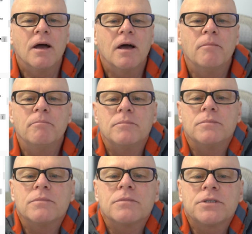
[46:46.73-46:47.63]
Um,
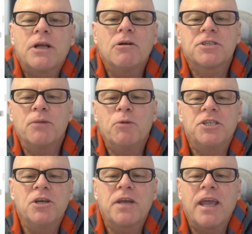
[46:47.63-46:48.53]
Gerald said,
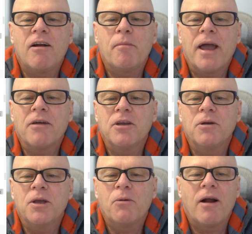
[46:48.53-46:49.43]
we do care about
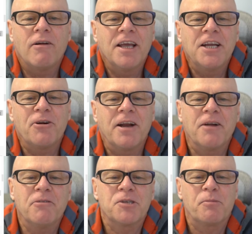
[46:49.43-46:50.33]
you. You are a leader
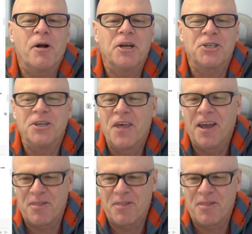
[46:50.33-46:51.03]
and our inspiration.